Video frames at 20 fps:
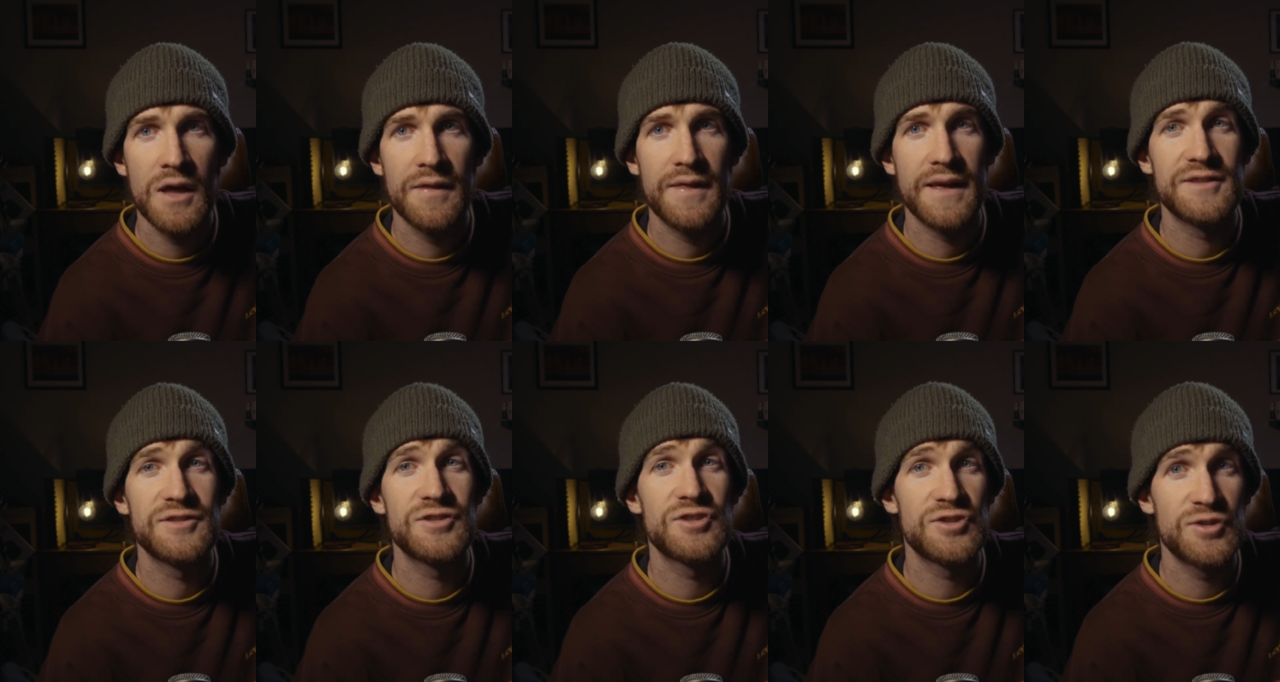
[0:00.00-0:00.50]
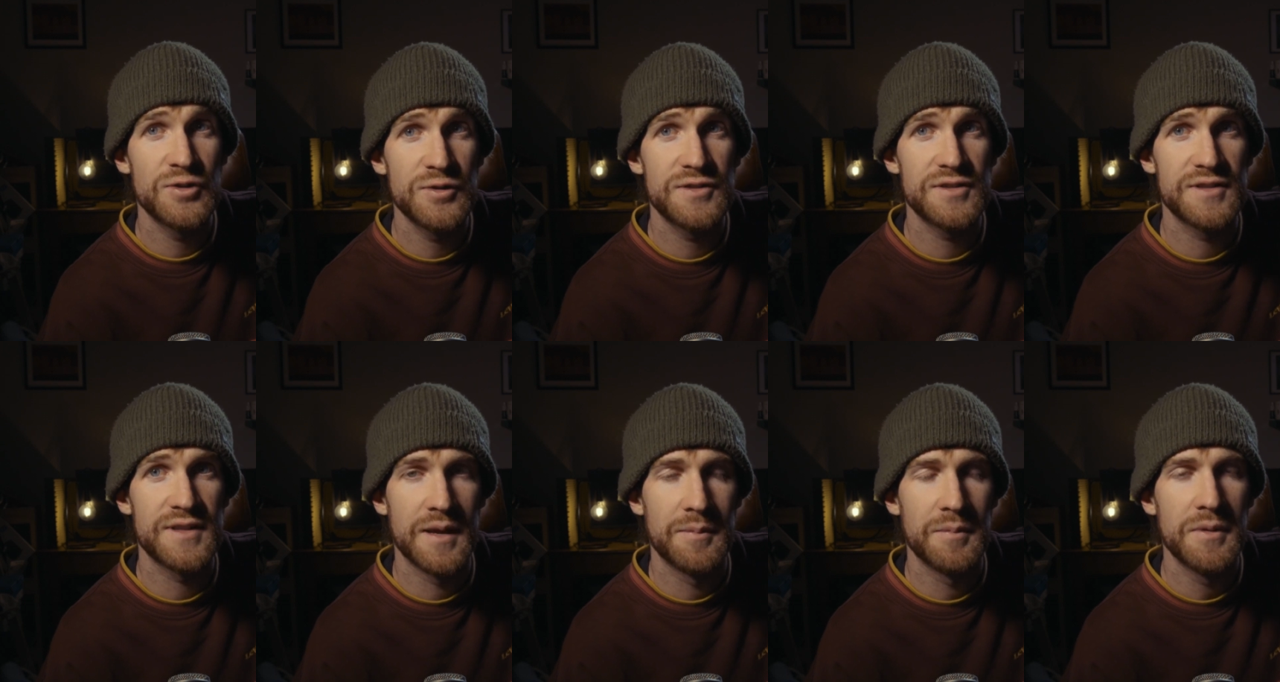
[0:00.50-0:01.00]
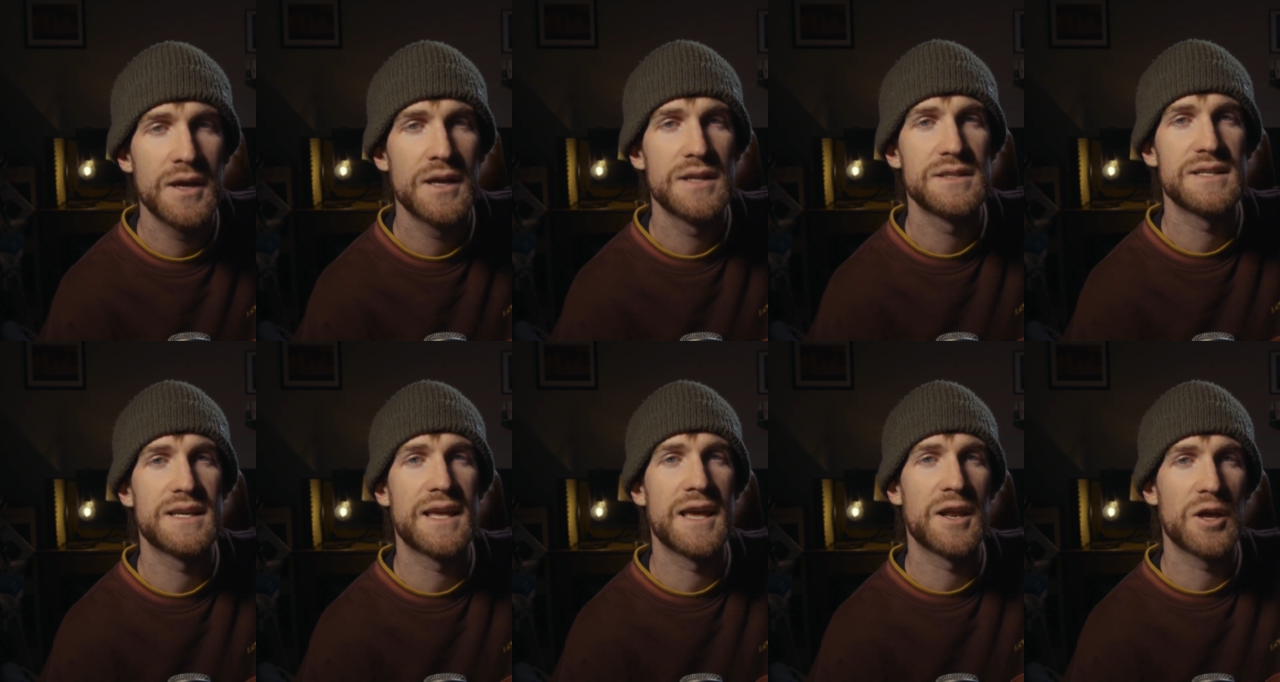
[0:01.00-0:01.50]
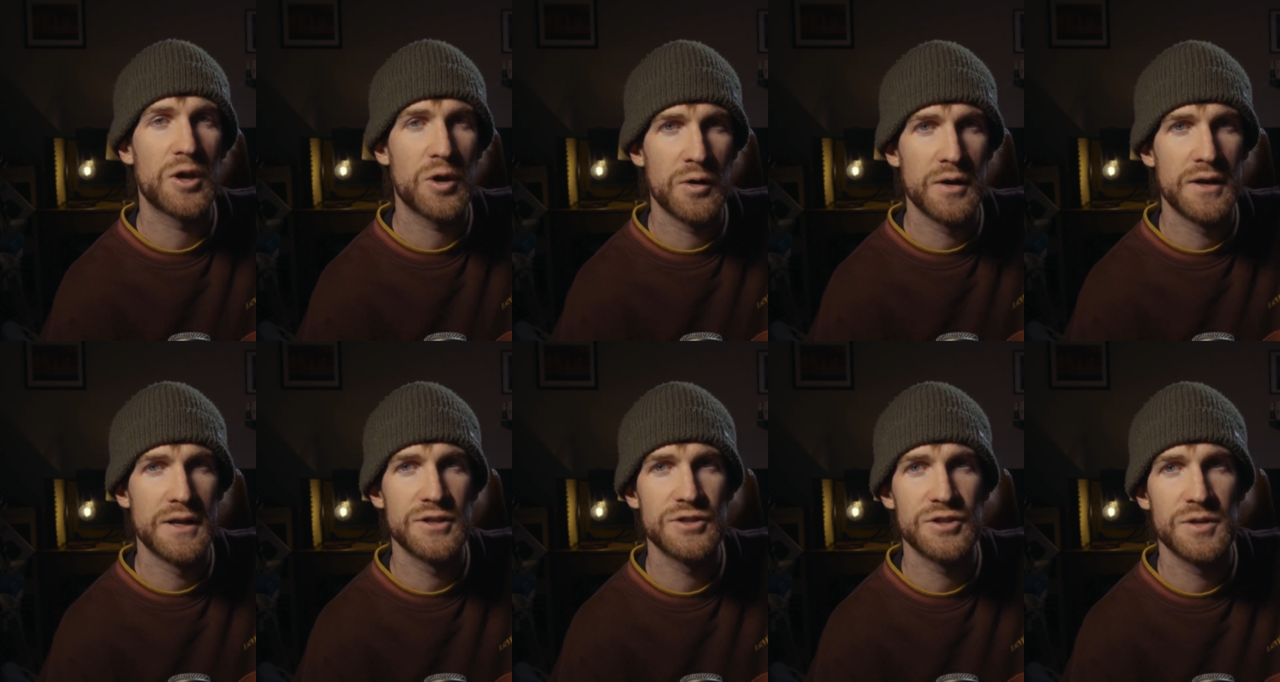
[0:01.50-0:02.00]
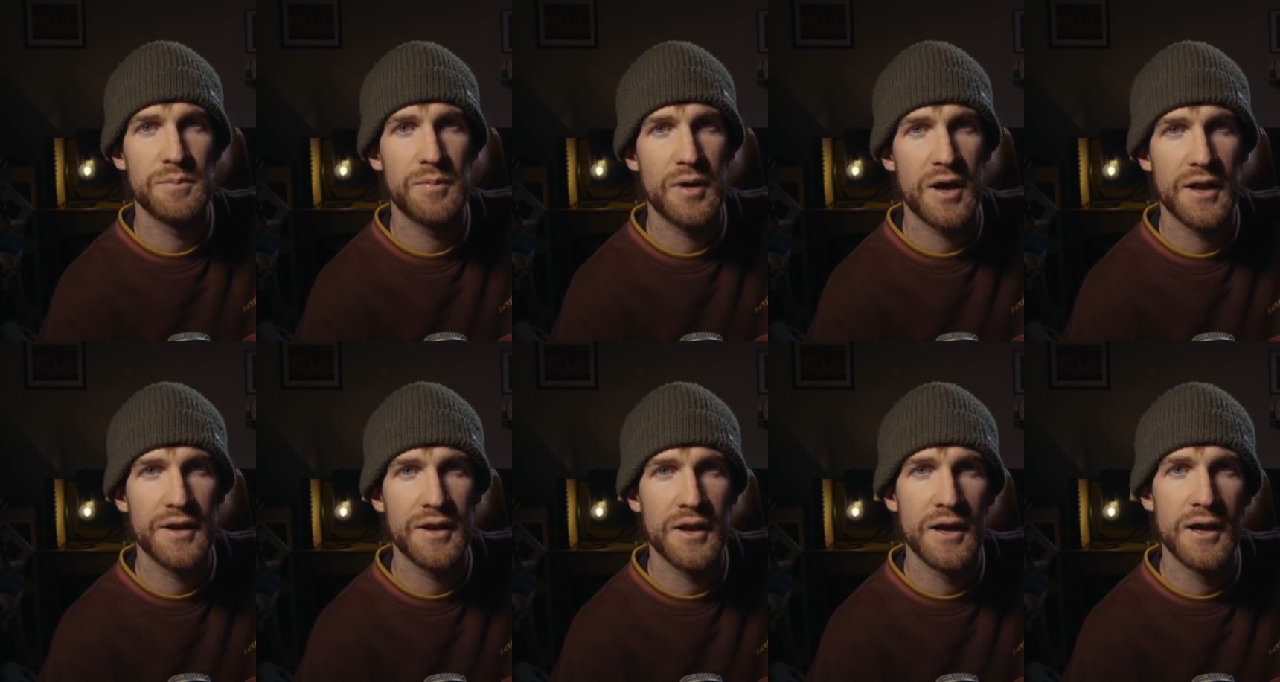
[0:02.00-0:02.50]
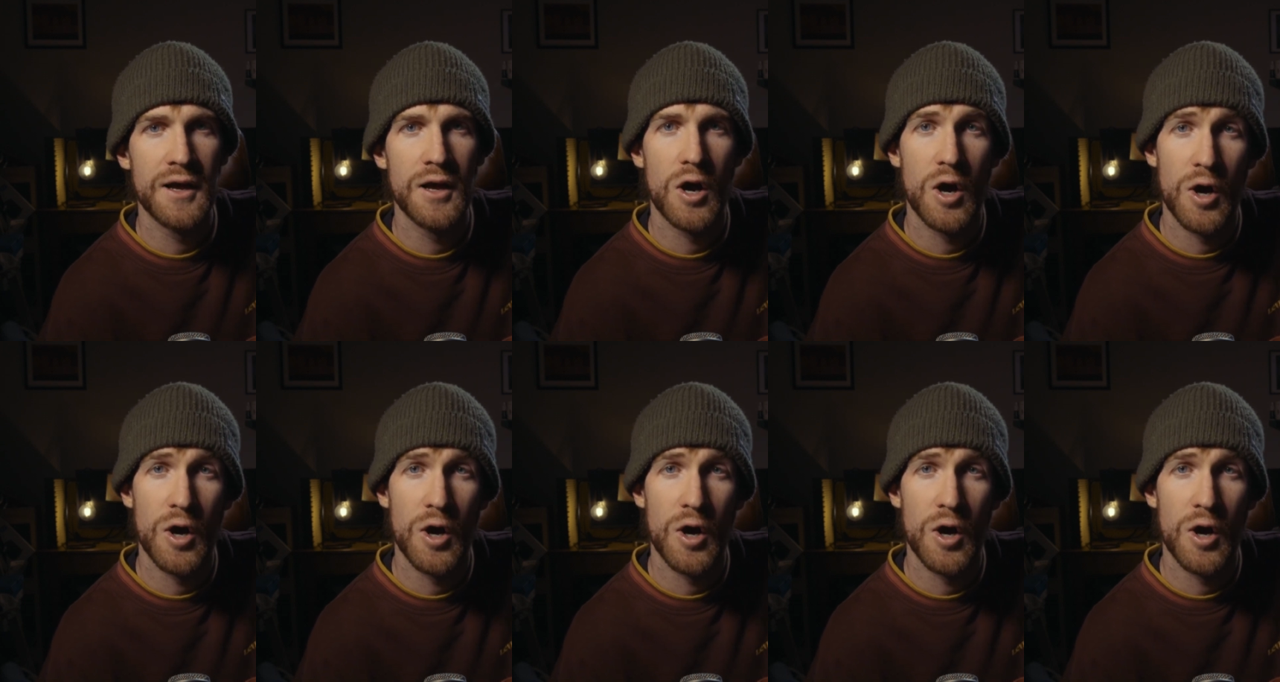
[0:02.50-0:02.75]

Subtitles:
that suits them to get a coalition partner